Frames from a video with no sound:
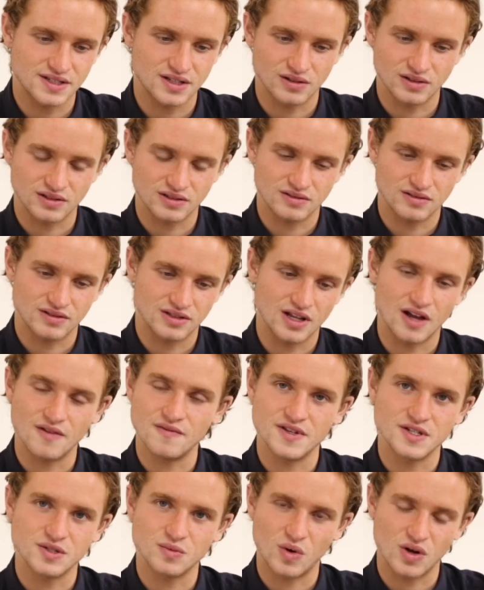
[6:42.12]
still
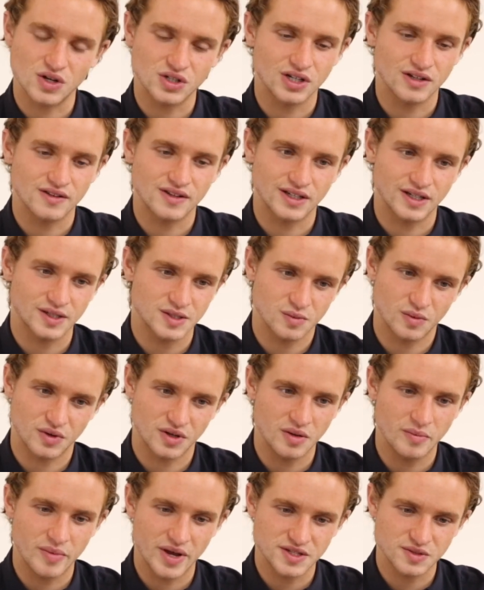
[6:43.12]
love this watch. I think it's
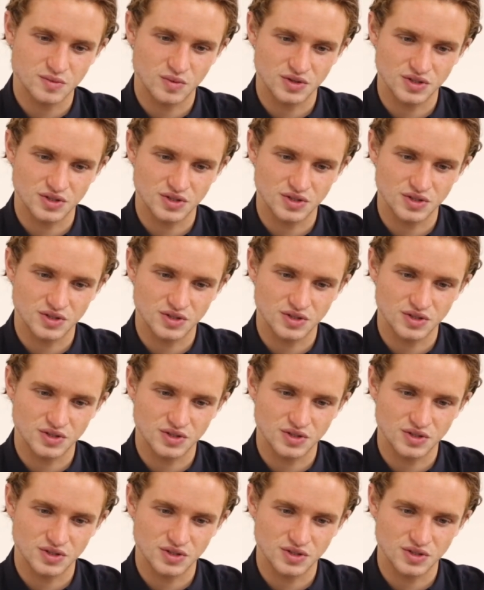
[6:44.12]
one of the best